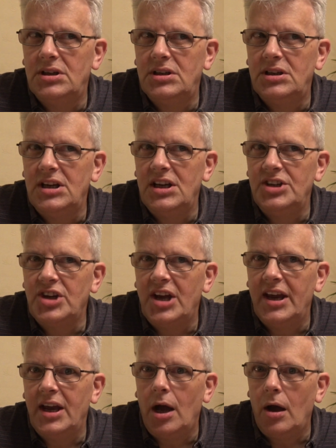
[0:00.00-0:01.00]

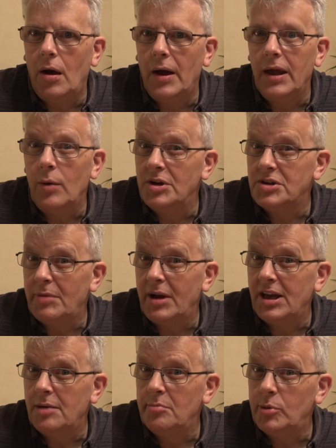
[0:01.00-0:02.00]
DJI which
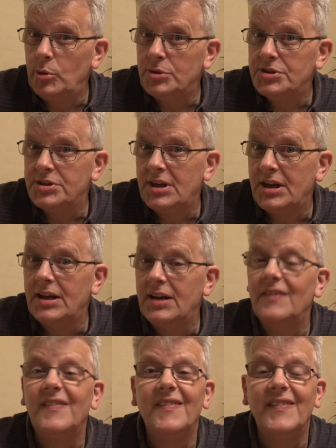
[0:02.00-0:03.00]
make gimbals,
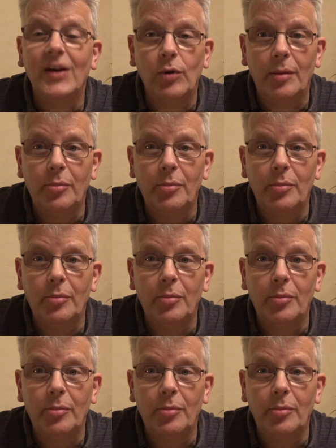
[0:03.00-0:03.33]
and they're quite